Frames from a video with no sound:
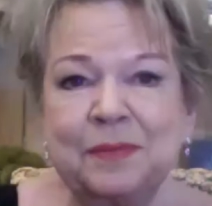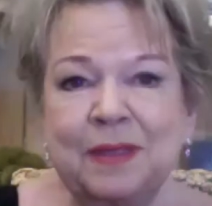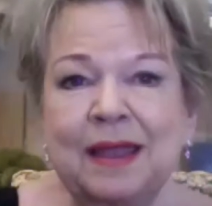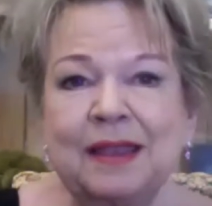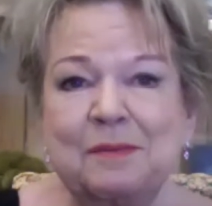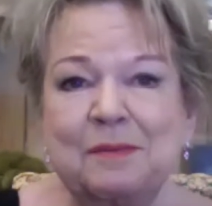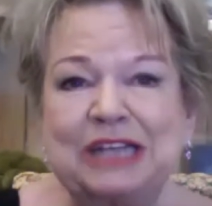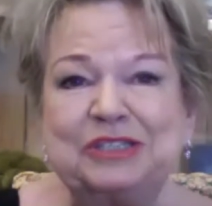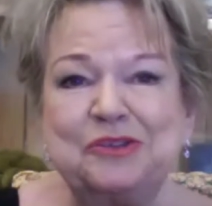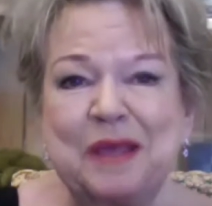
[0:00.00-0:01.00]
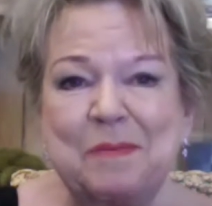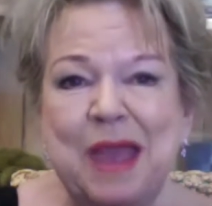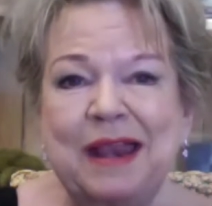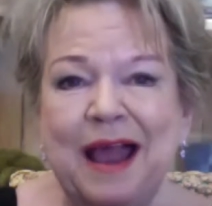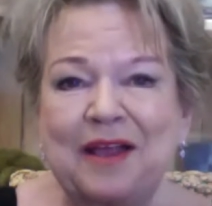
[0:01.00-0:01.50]
to make sure they made
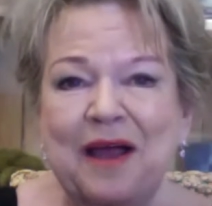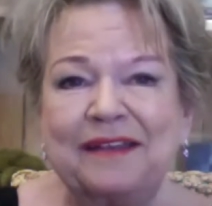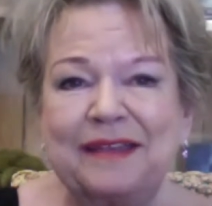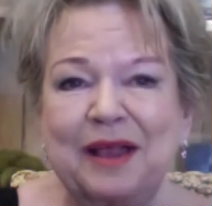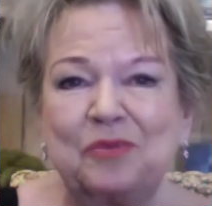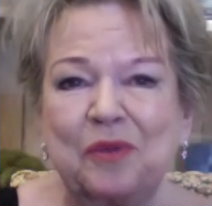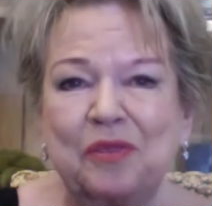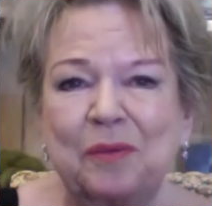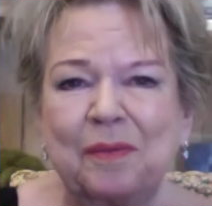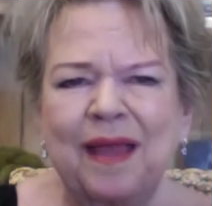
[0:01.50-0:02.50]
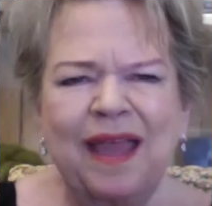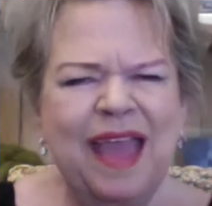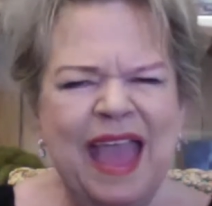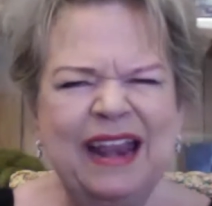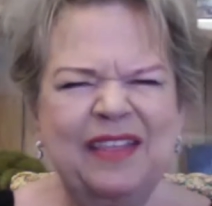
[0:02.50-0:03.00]
eye contact with them.
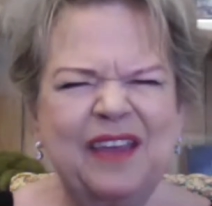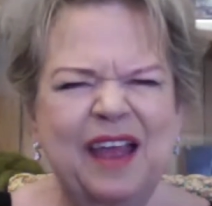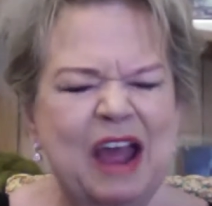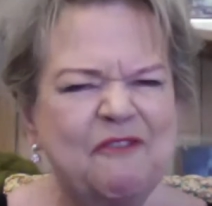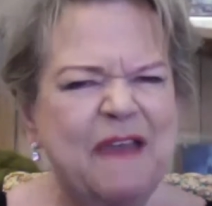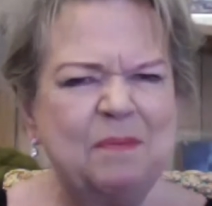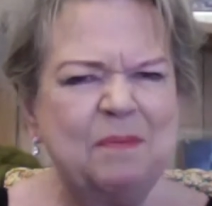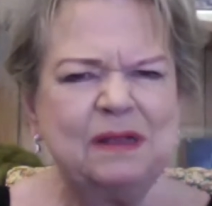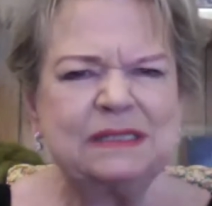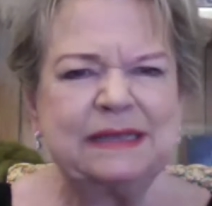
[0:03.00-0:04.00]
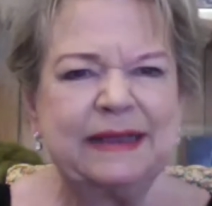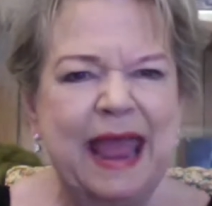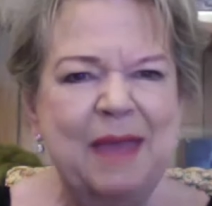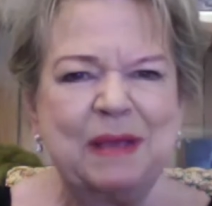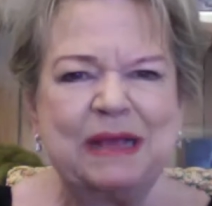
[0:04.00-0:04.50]
And I thought, how fabulous today,
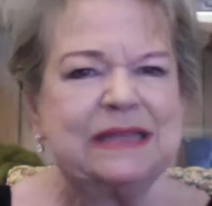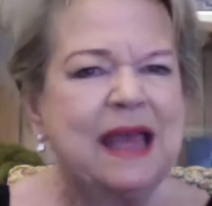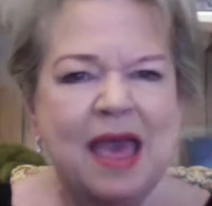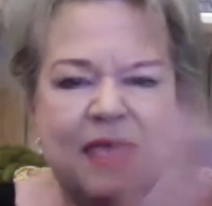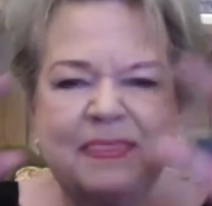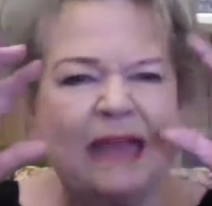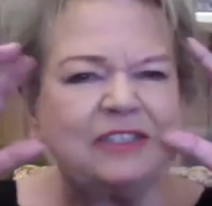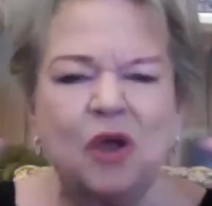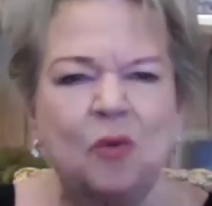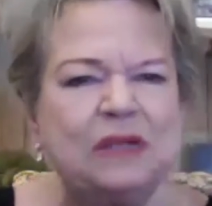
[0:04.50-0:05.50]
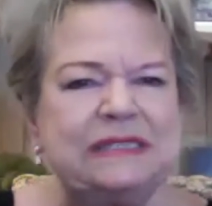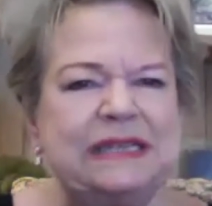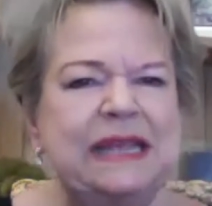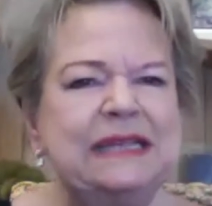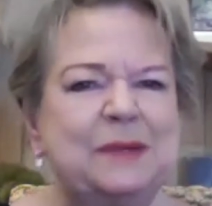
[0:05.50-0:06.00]
because that's all we see
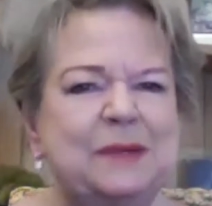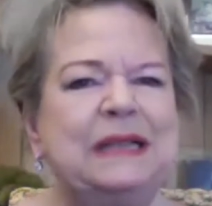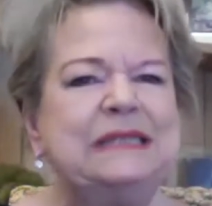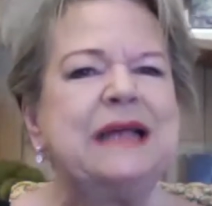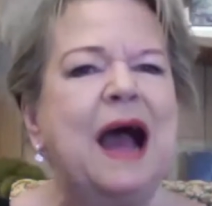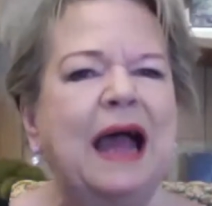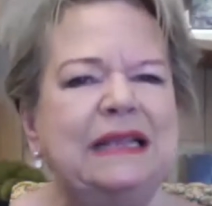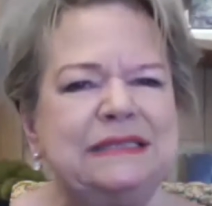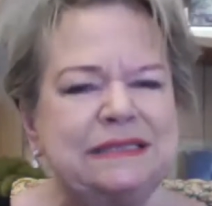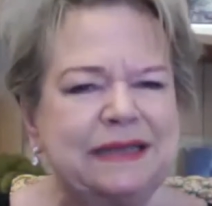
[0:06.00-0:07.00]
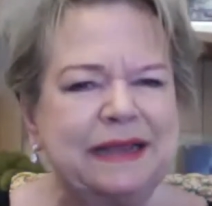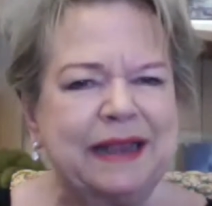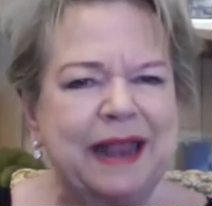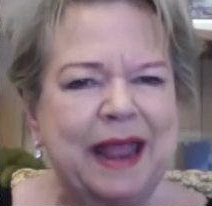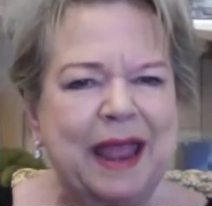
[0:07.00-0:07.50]
is somebody's eyes today.
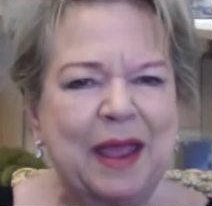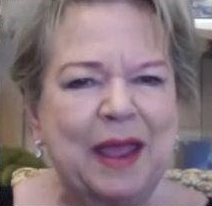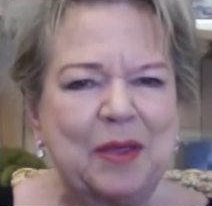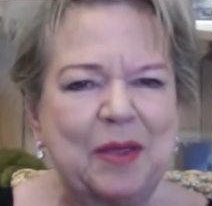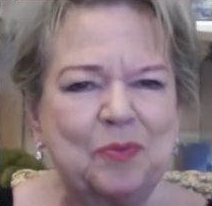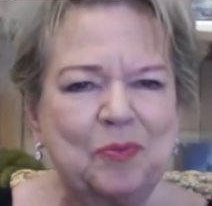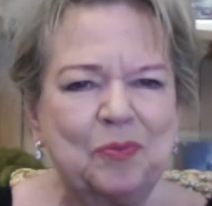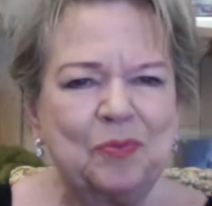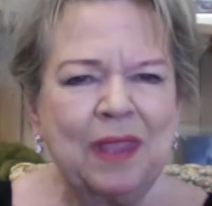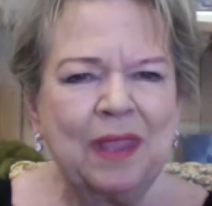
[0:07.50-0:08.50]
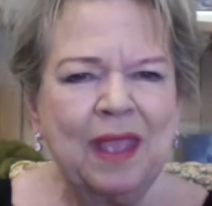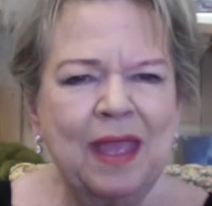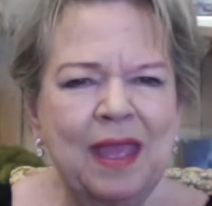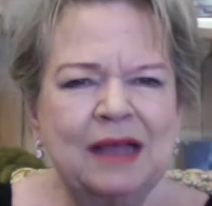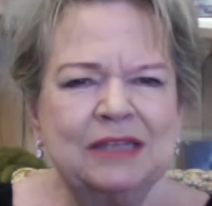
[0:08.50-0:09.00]
So think
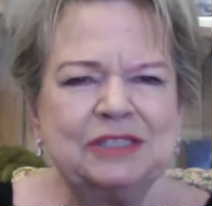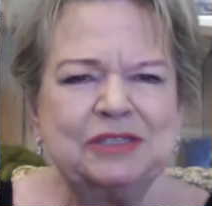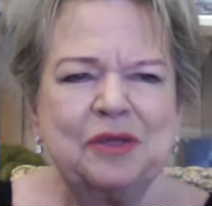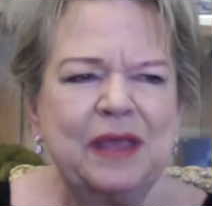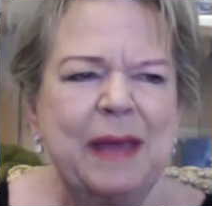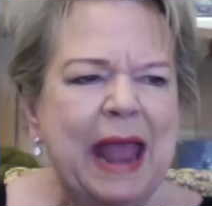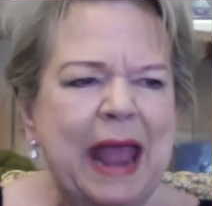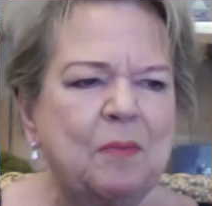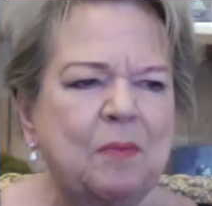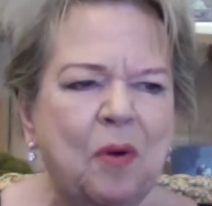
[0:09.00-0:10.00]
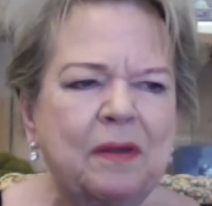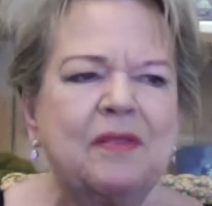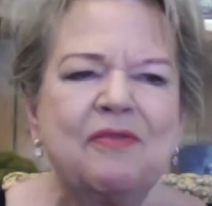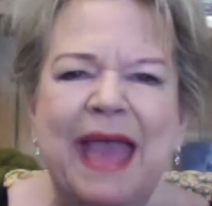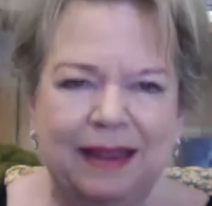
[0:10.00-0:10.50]
about how important that
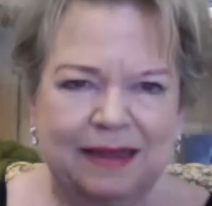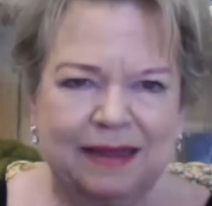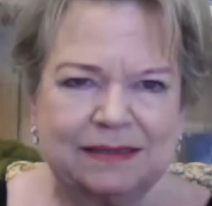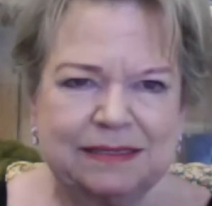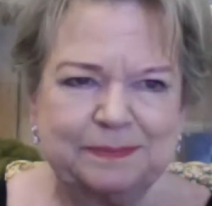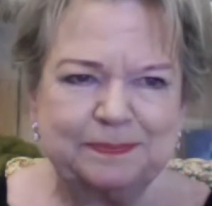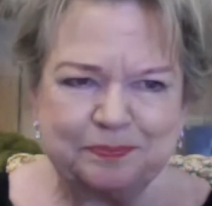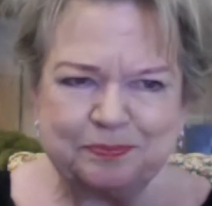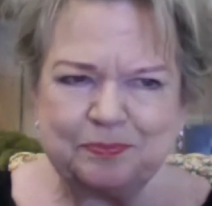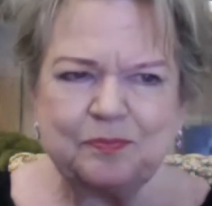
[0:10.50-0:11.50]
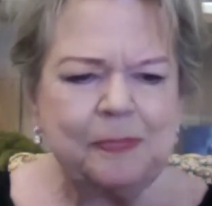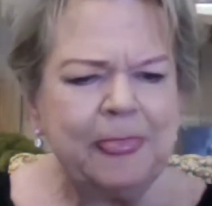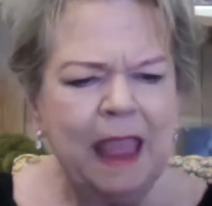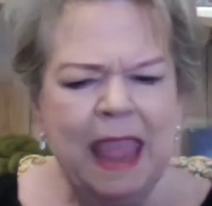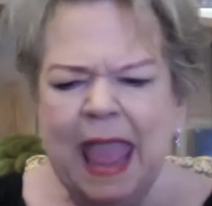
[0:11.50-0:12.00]
is.
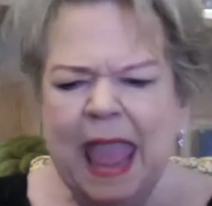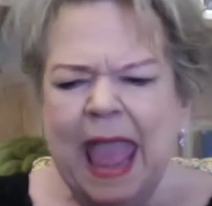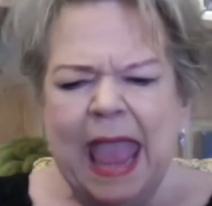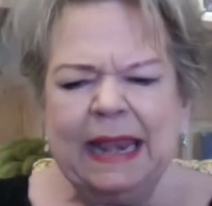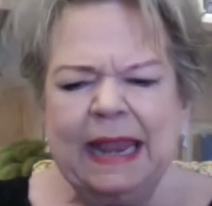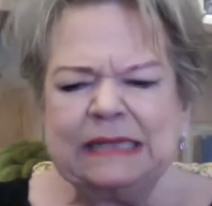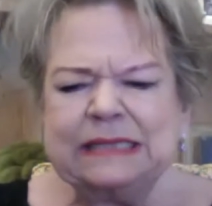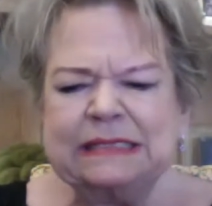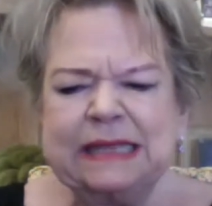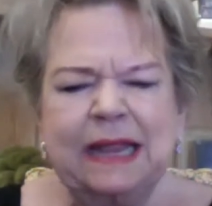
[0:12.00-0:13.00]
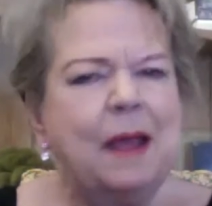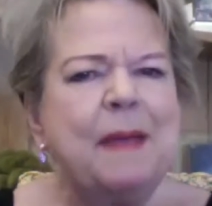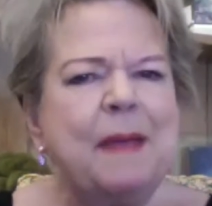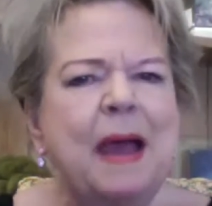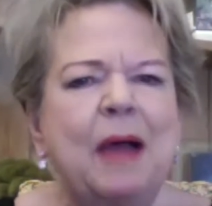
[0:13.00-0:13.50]
And as I said
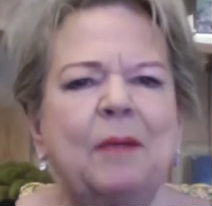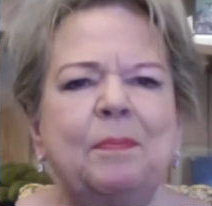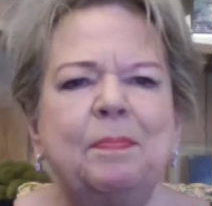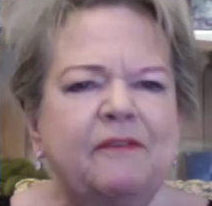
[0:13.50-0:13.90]
about pivoting,